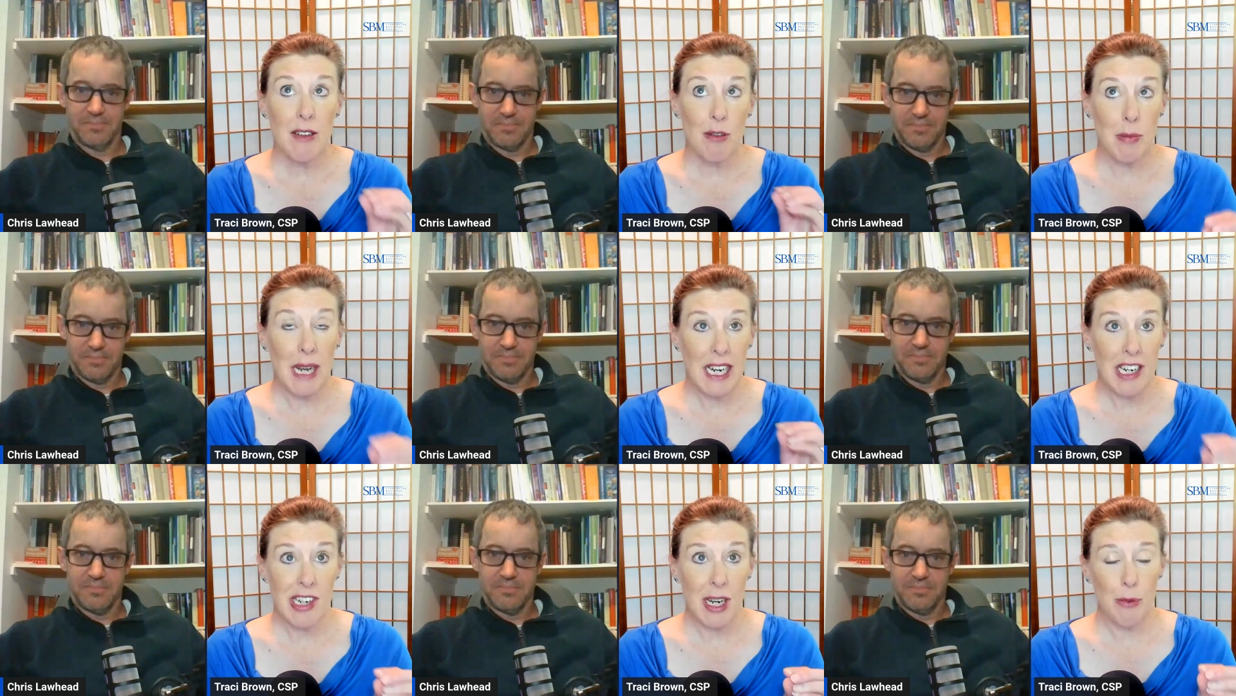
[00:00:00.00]

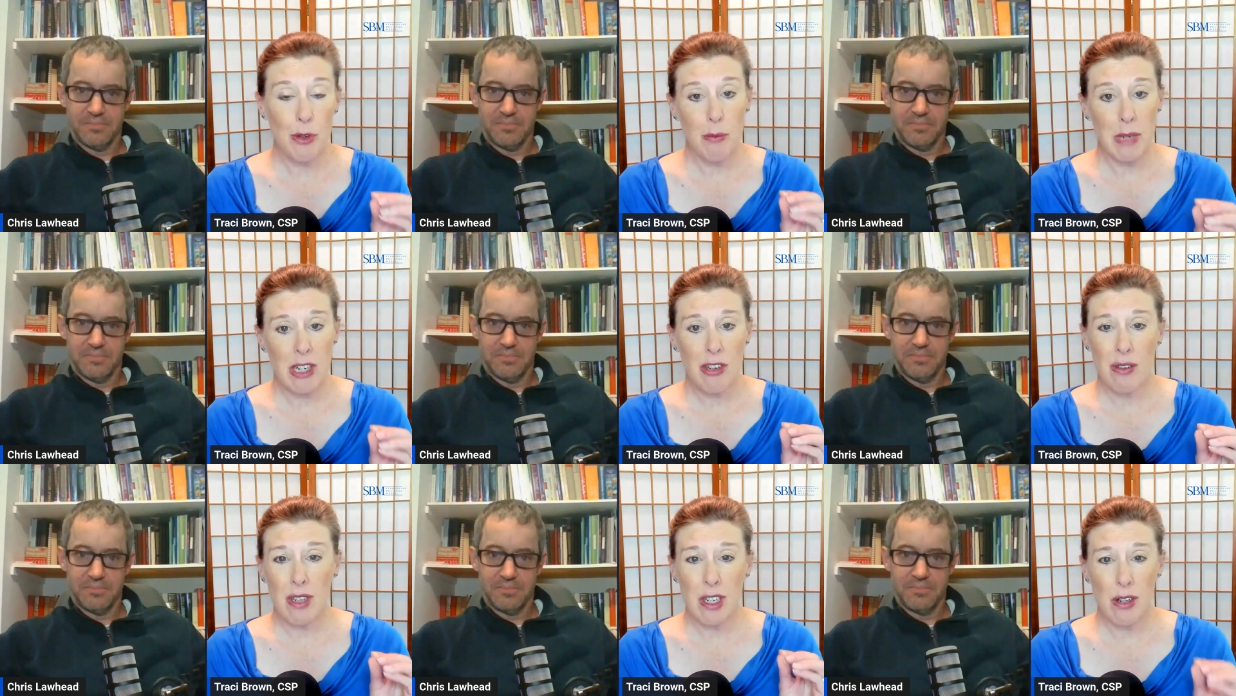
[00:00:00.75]
Speaker 1: my job to make
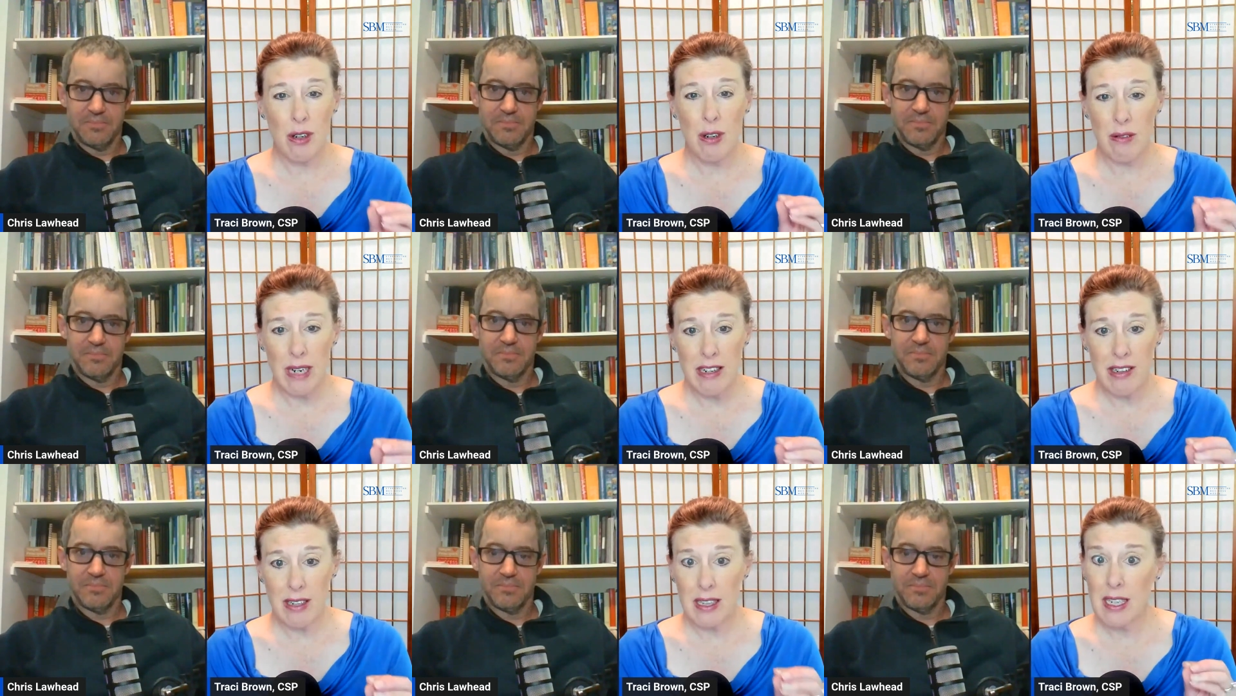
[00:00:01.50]
sure that you don't
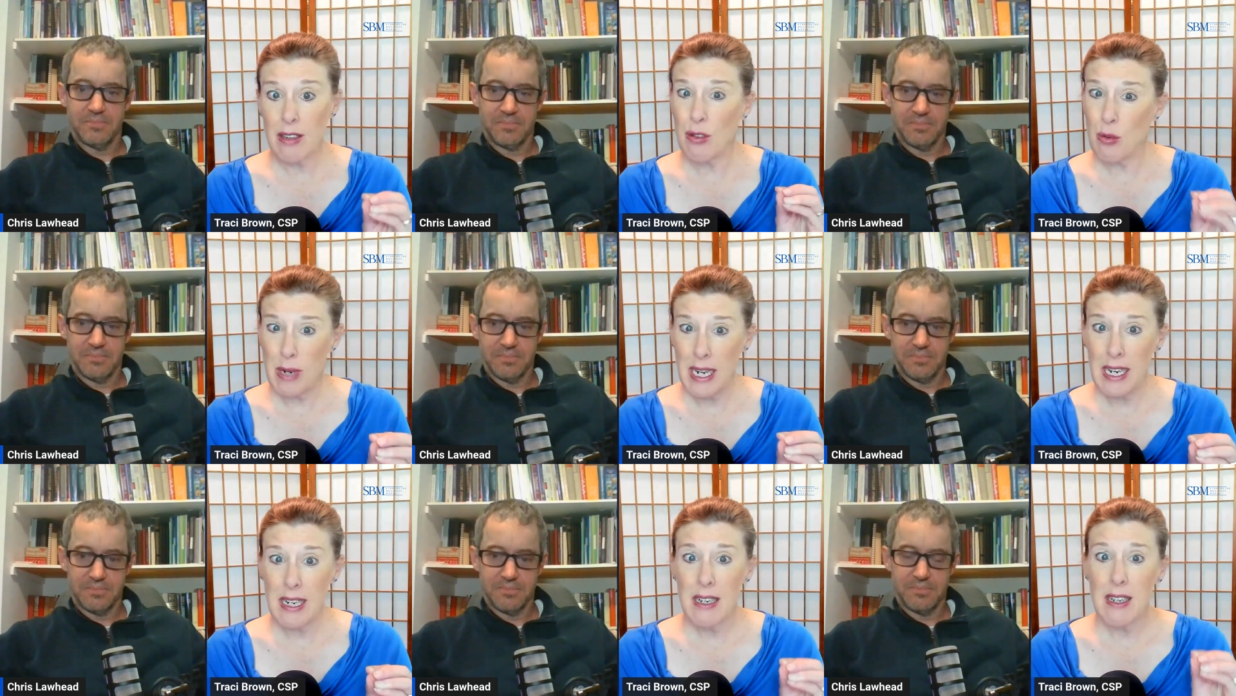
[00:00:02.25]
rationalize
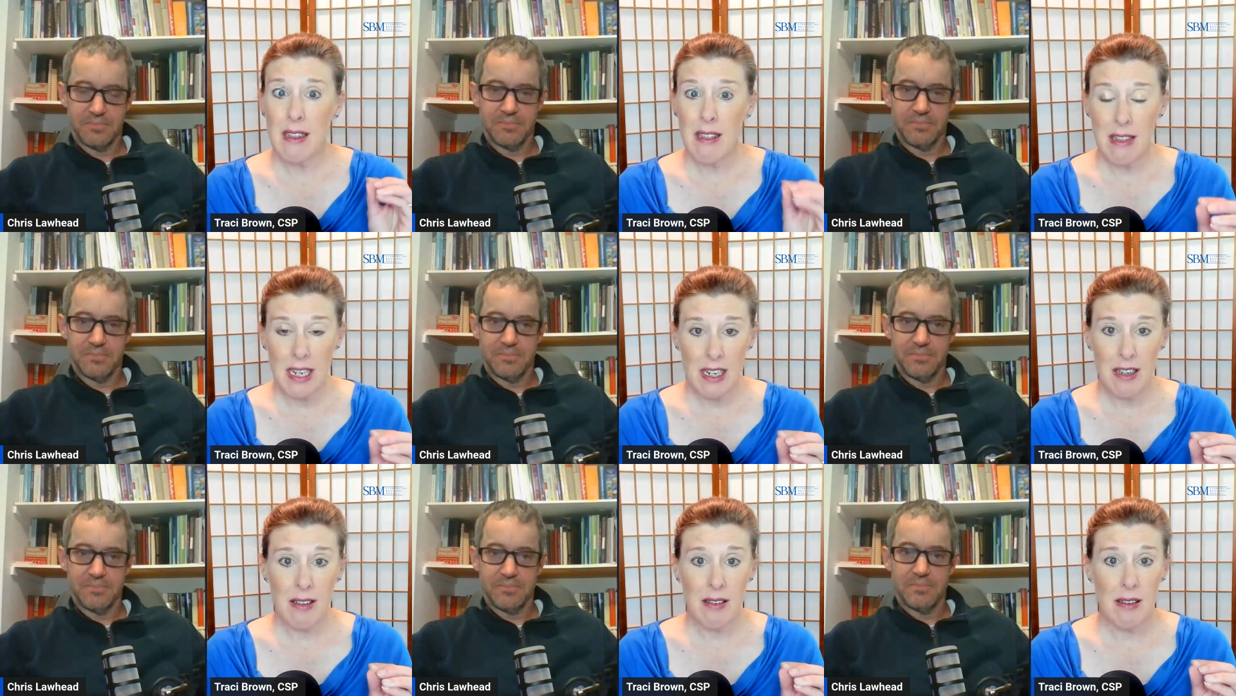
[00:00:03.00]
away
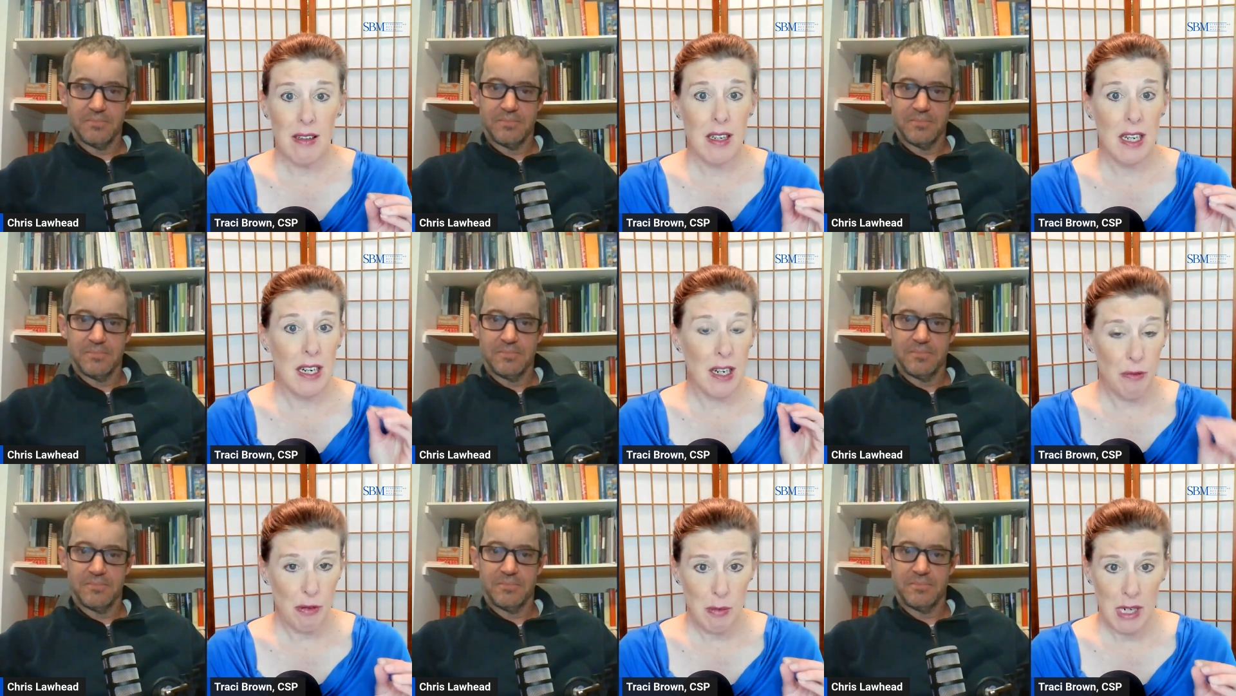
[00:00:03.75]
things and
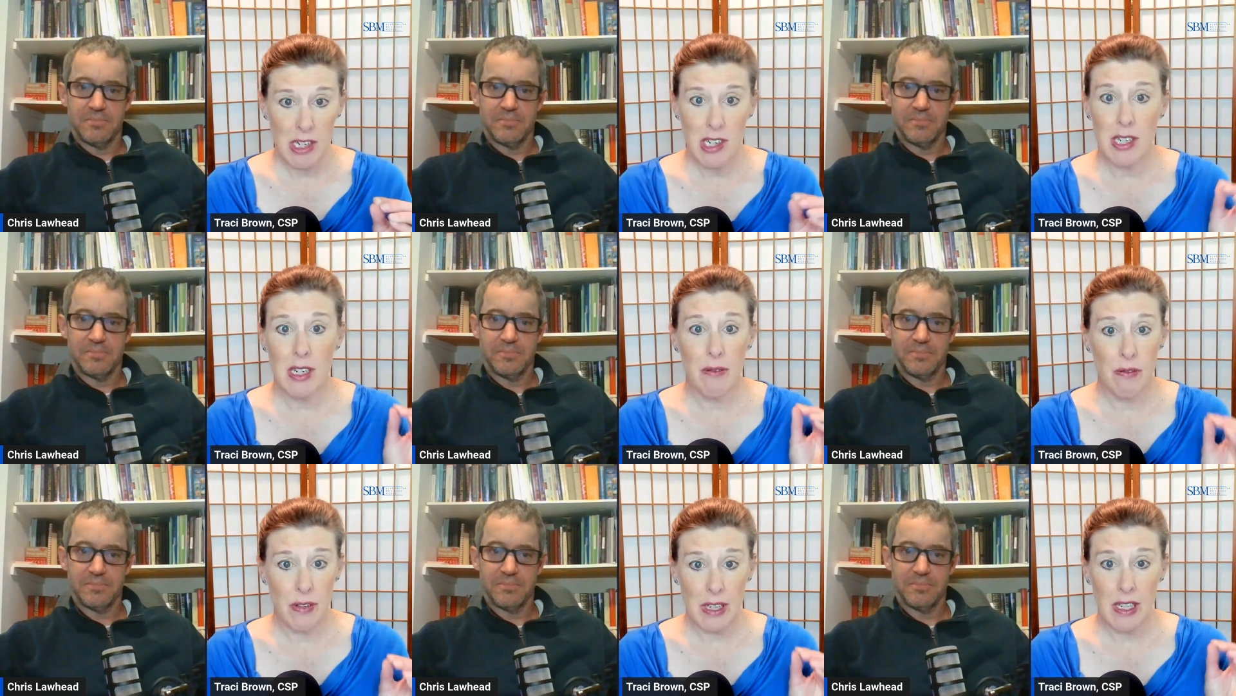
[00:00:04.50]
information
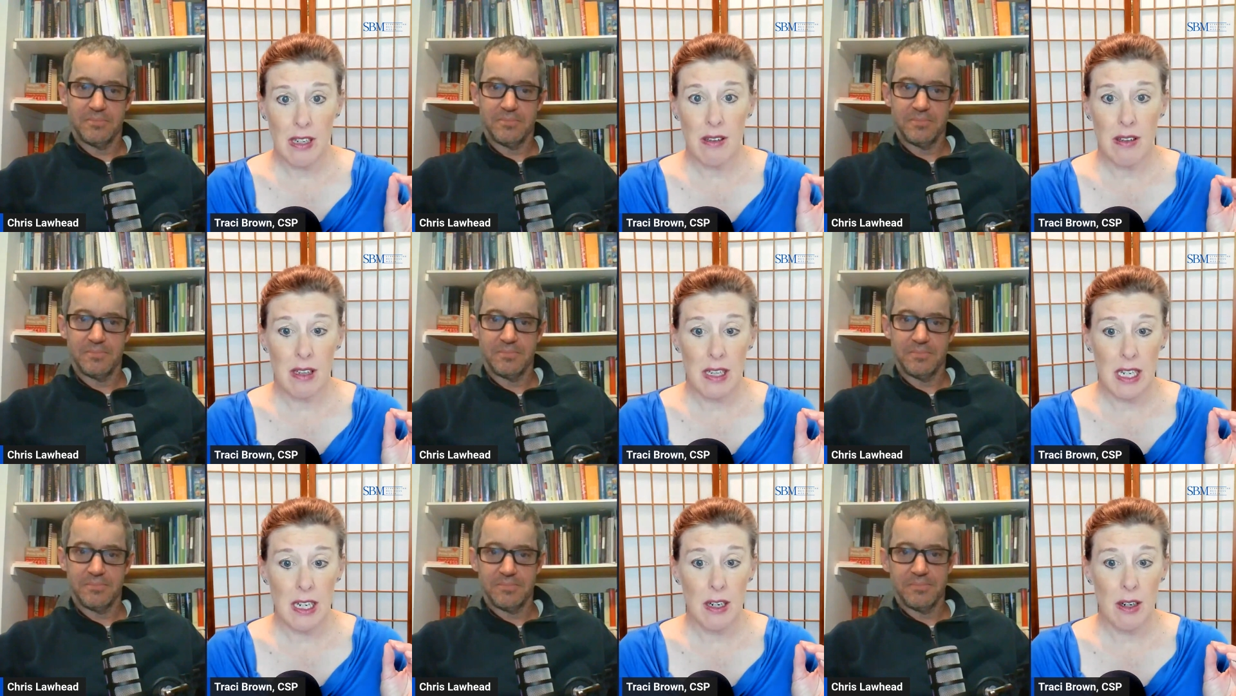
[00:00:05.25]
and feelings
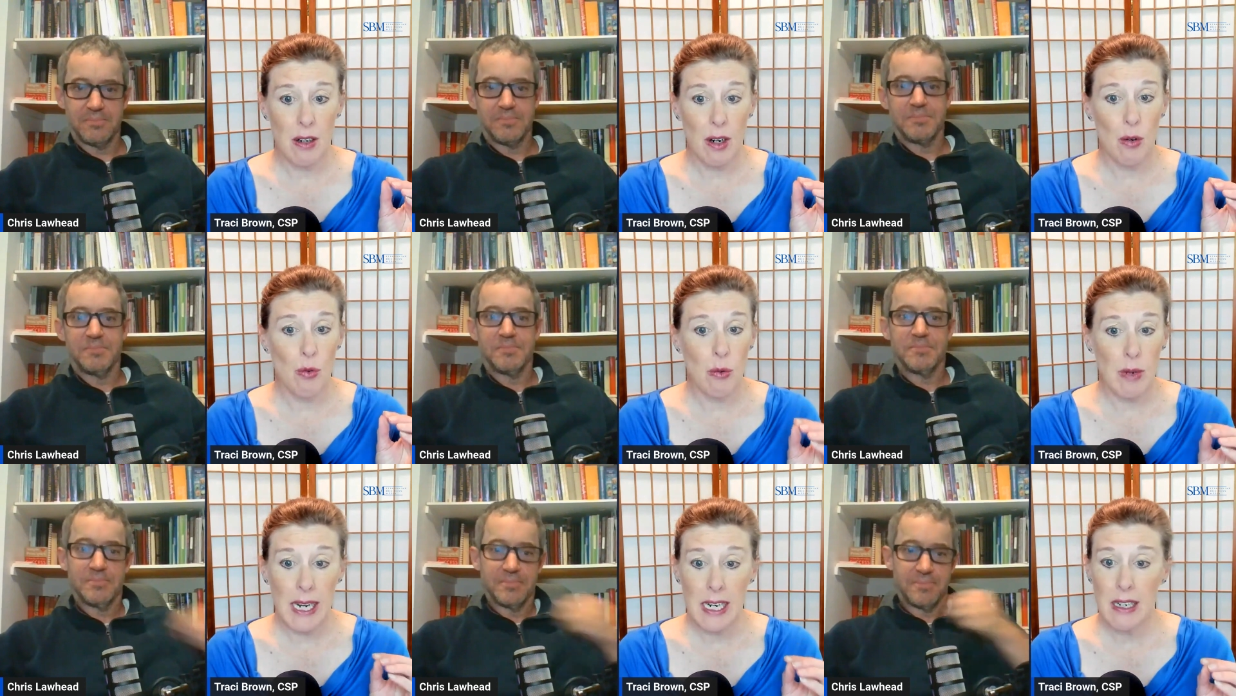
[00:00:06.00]
that are
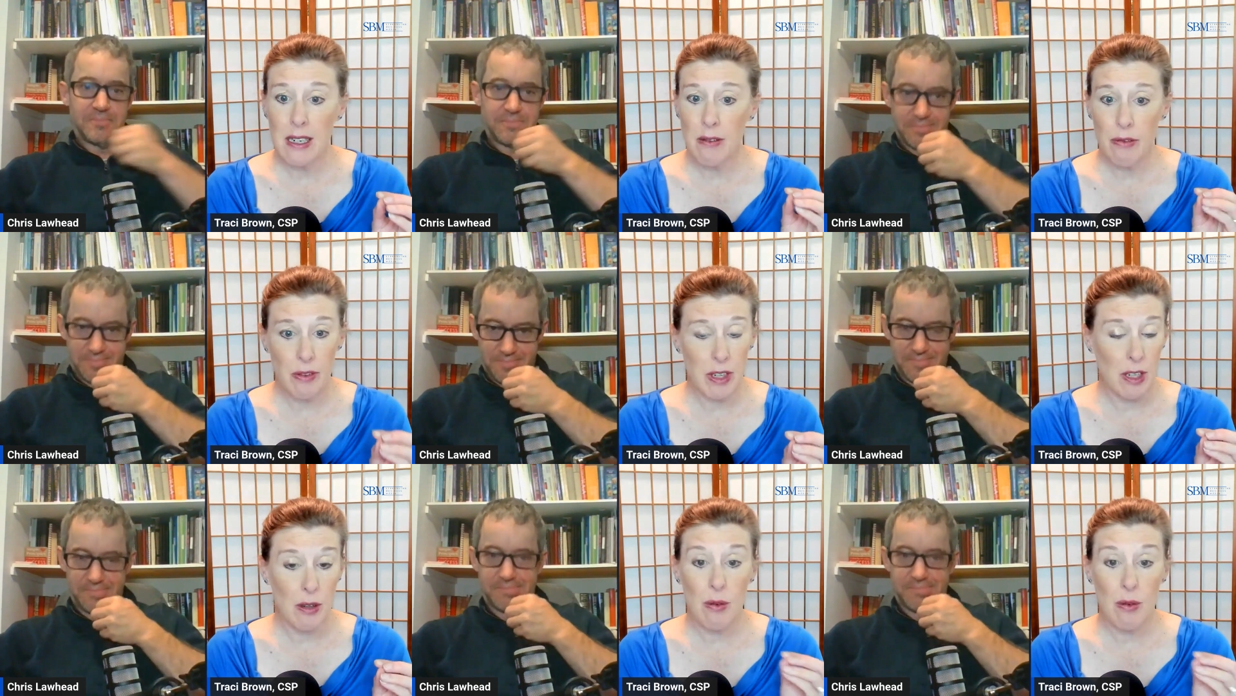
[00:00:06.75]
right in front of you,